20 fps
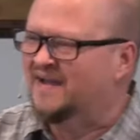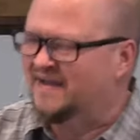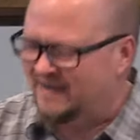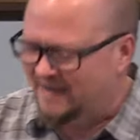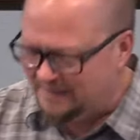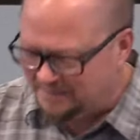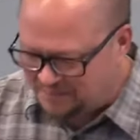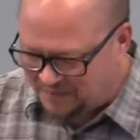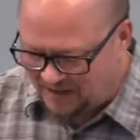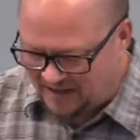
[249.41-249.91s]

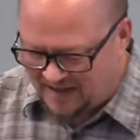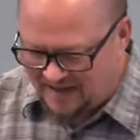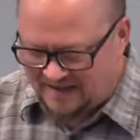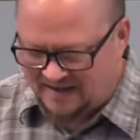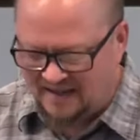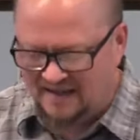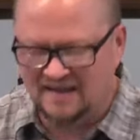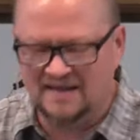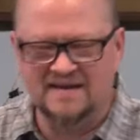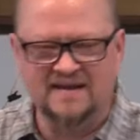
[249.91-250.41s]
and
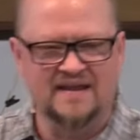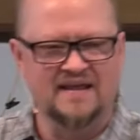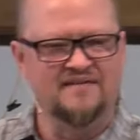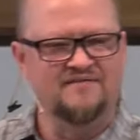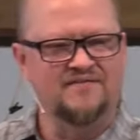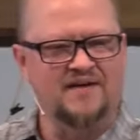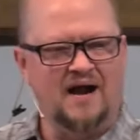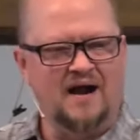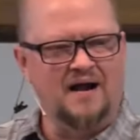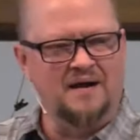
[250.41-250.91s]
pagan
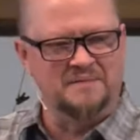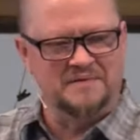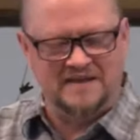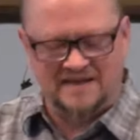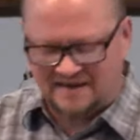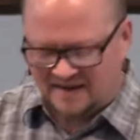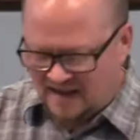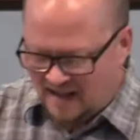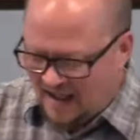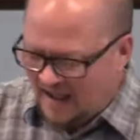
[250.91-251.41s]

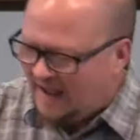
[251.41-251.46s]
environment.